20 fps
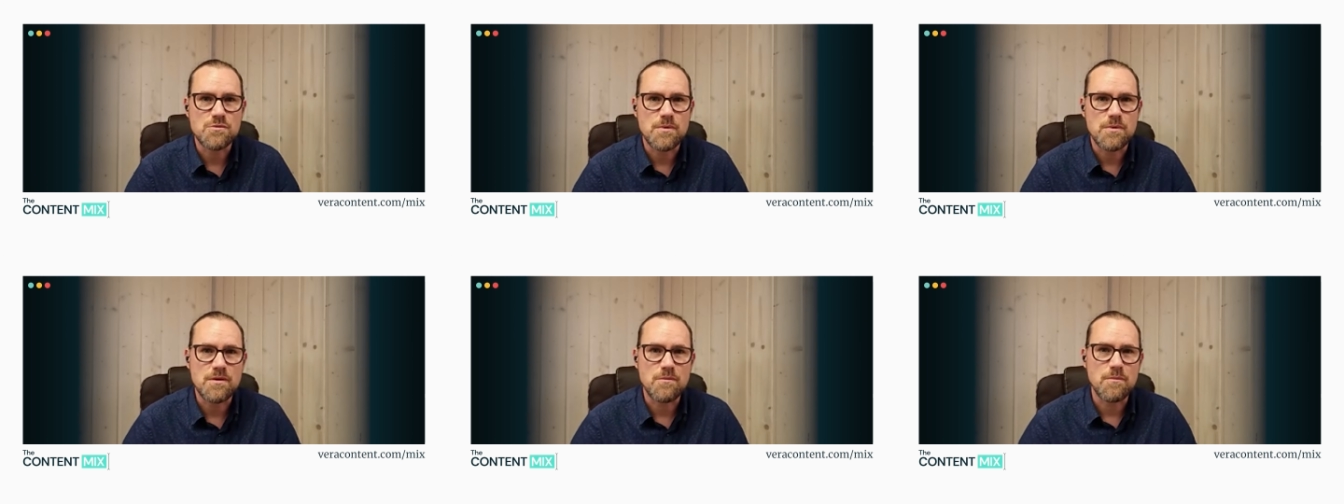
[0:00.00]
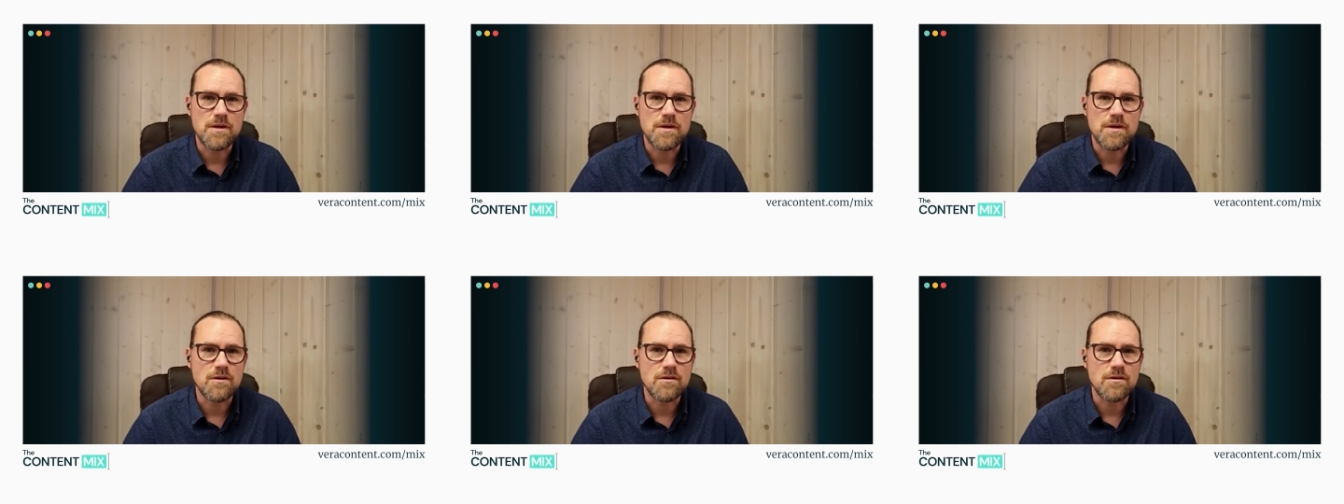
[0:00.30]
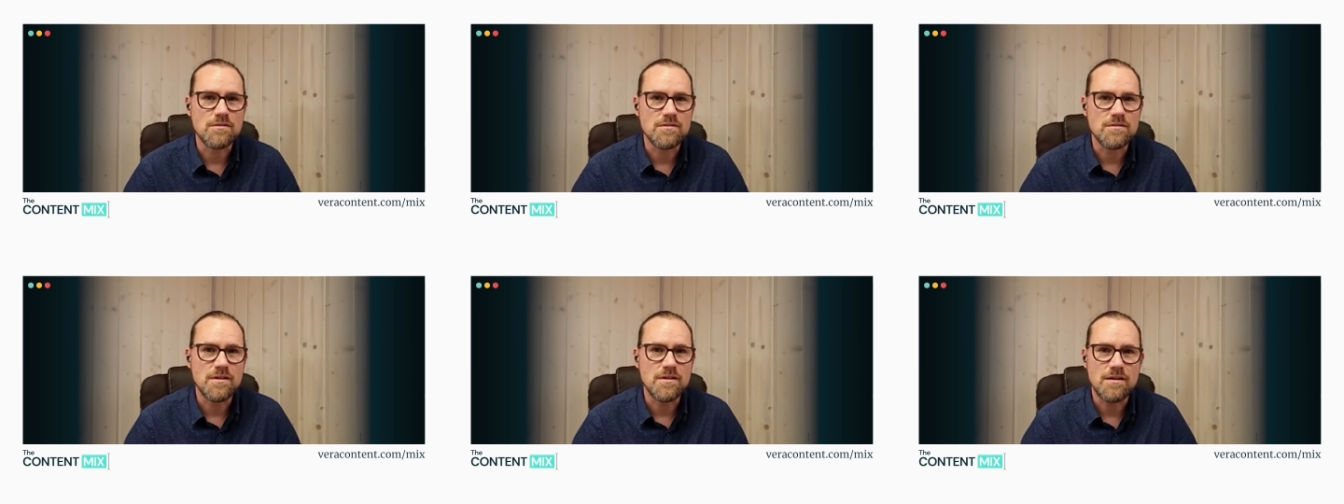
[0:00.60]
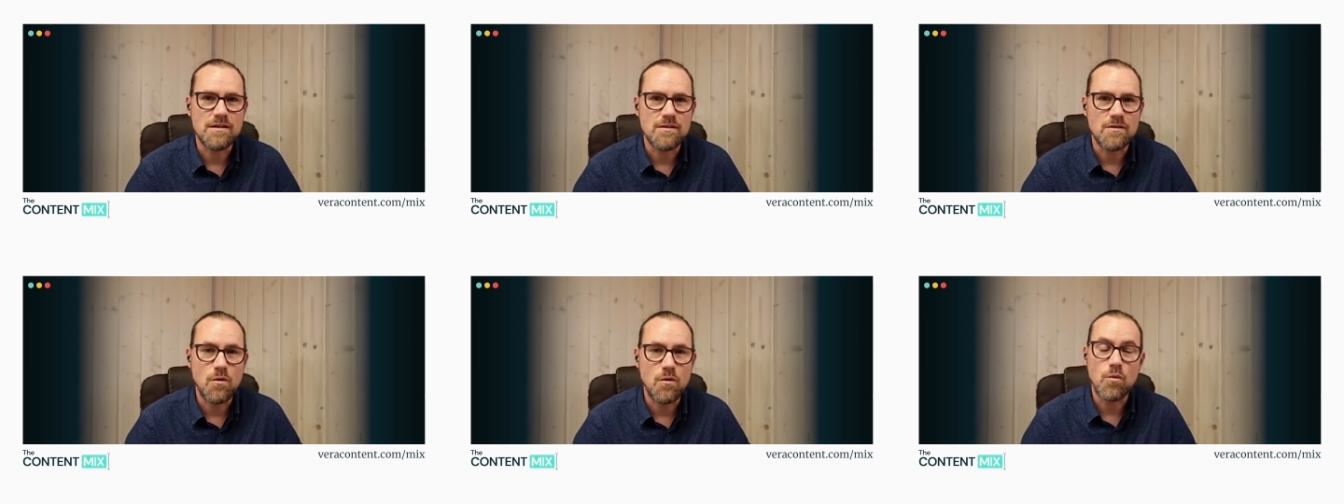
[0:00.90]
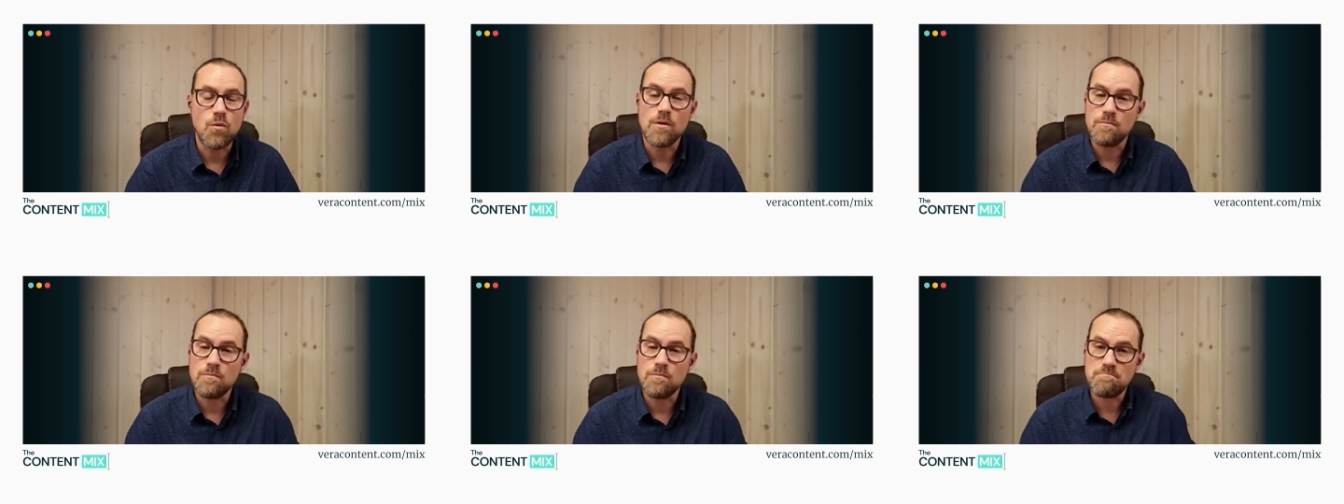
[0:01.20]
We got all
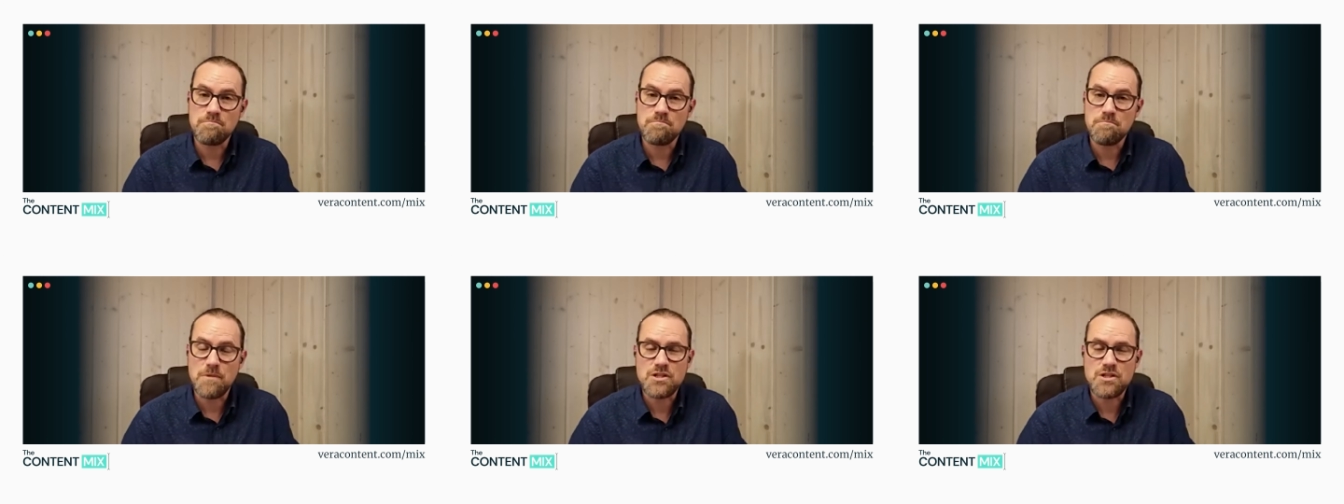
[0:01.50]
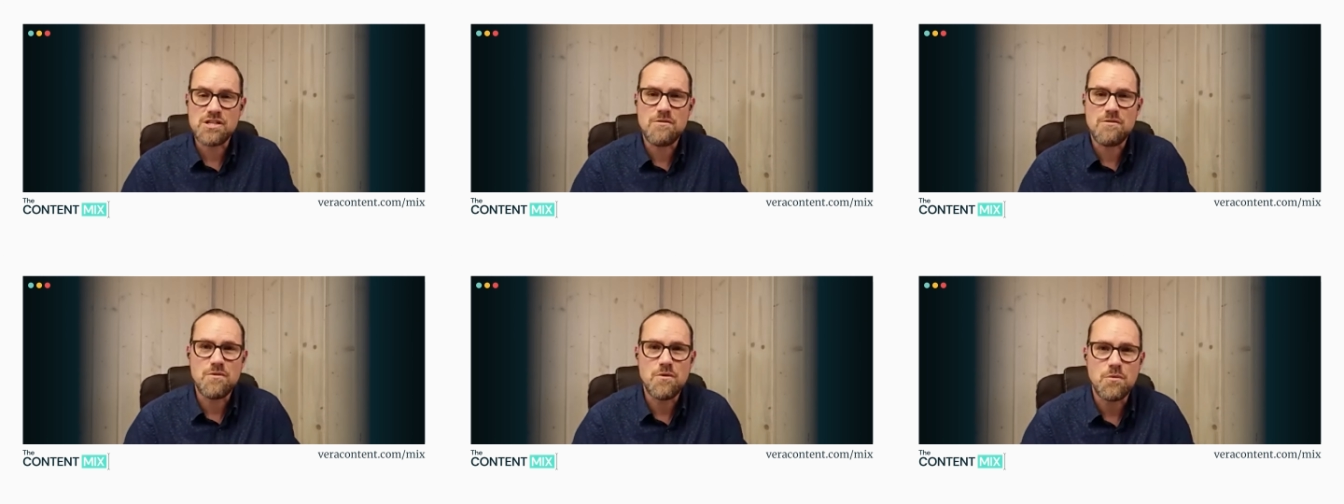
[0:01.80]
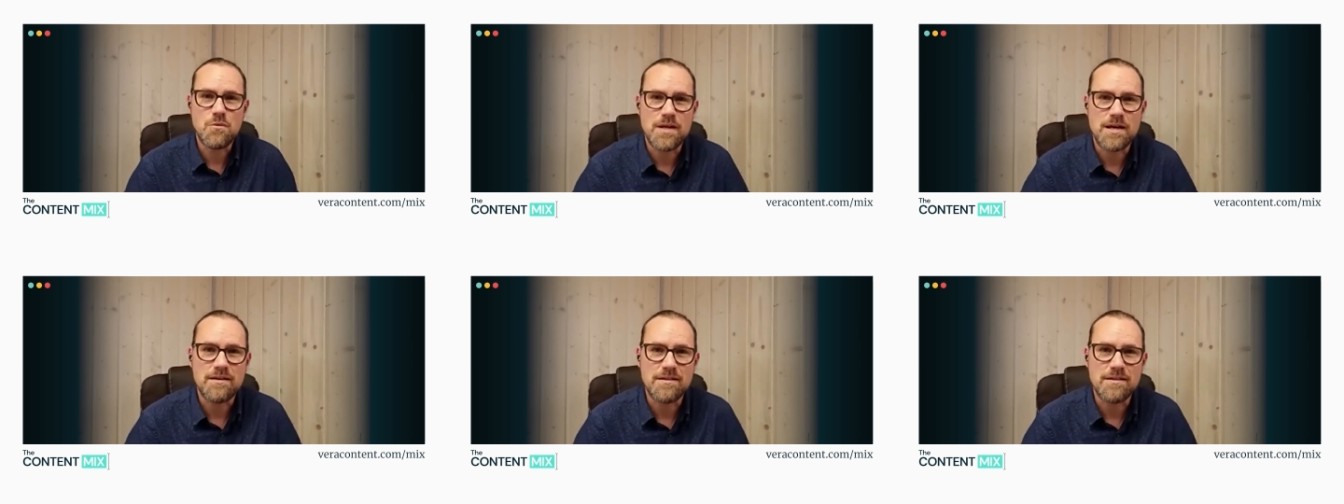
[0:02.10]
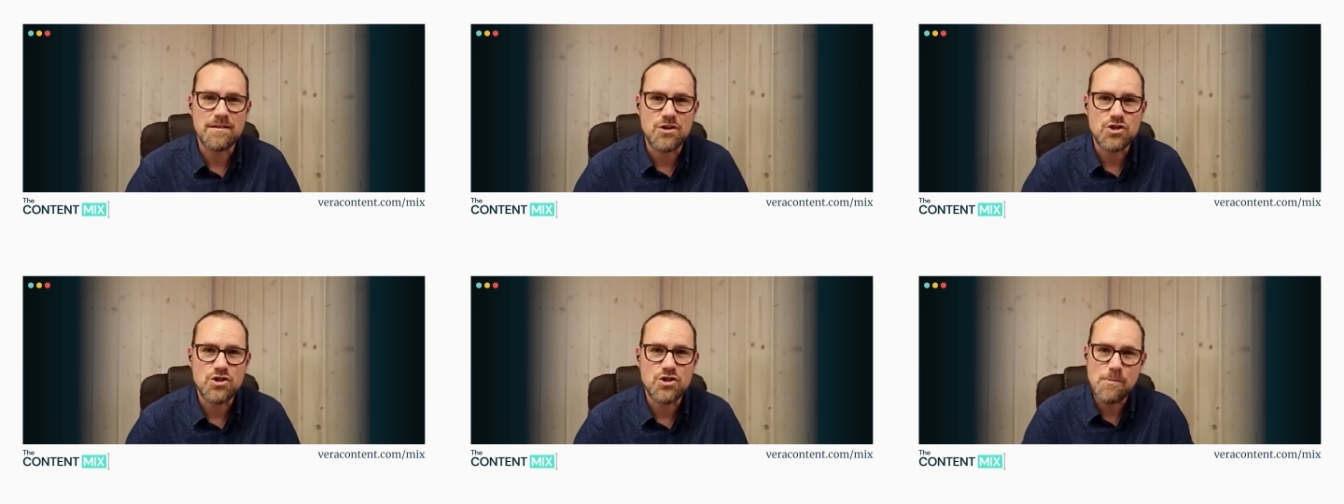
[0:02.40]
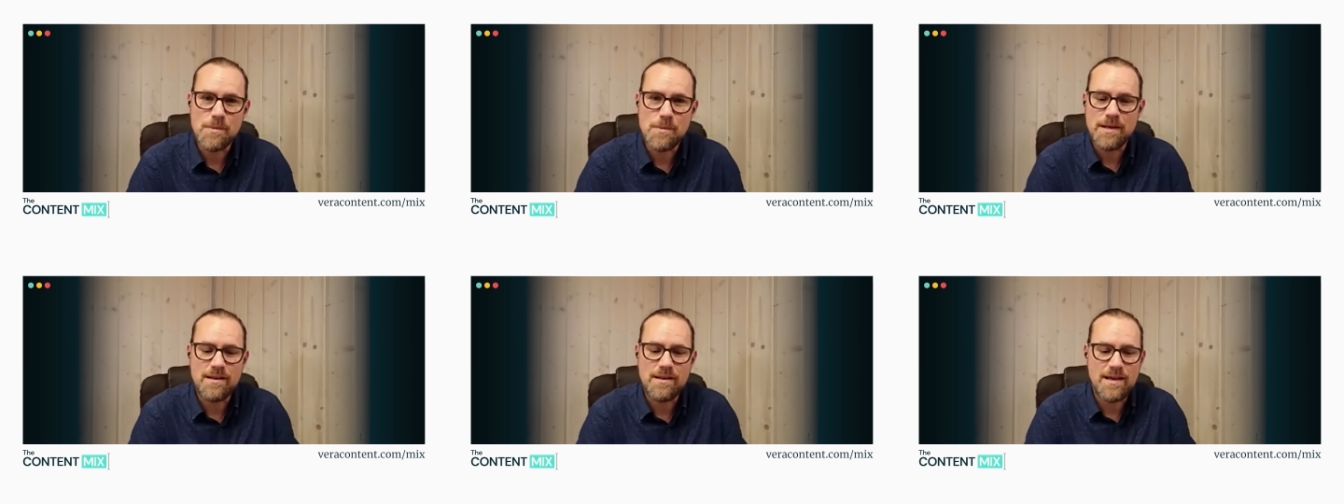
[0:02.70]
the material done in
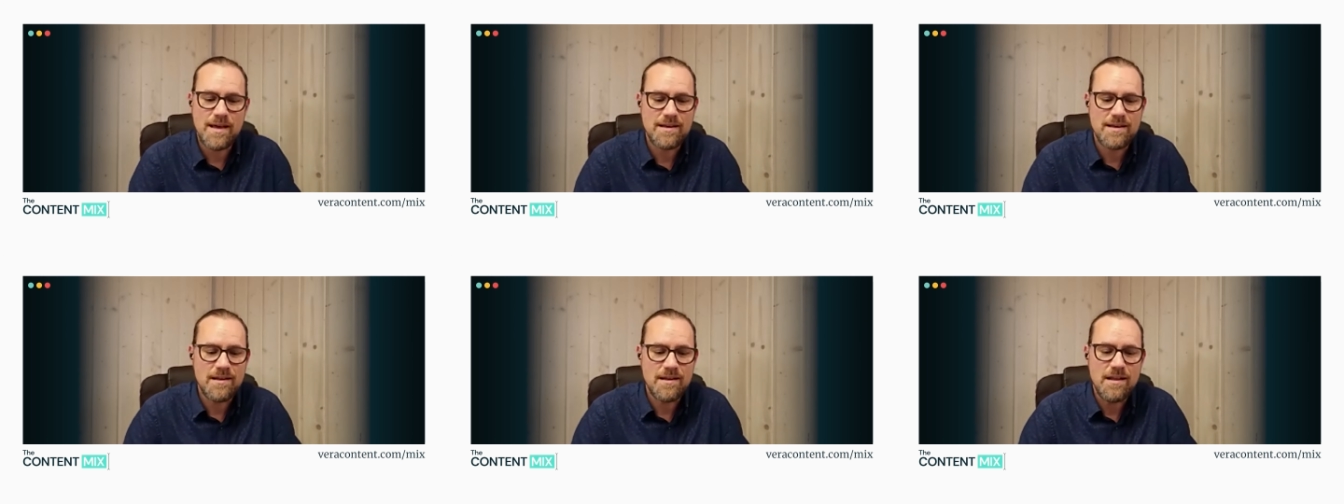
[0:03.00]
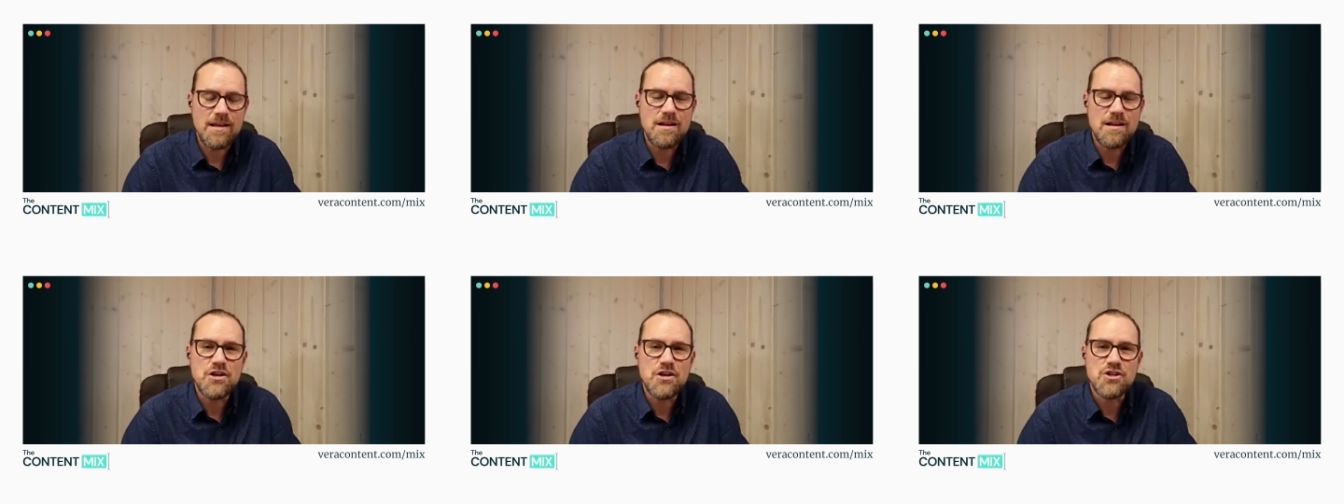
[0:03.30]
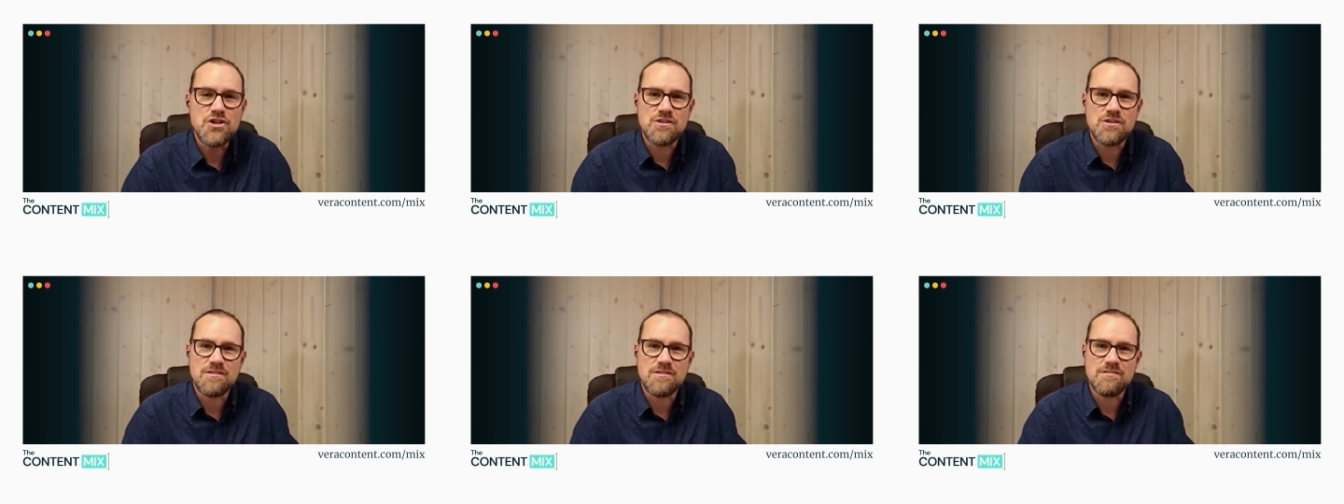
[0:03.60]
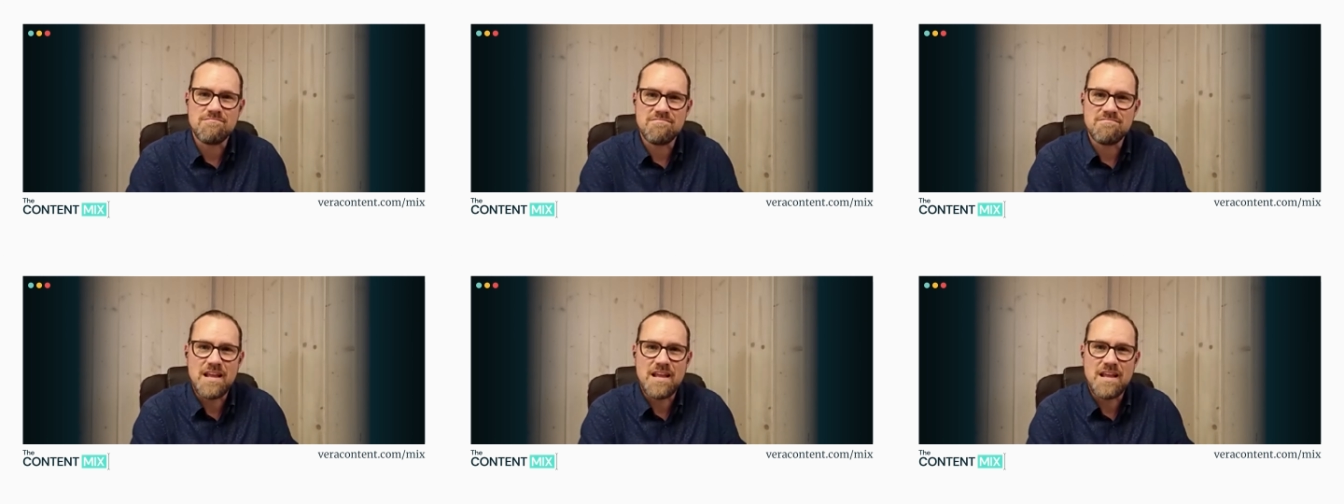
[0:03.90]
German and in English. And now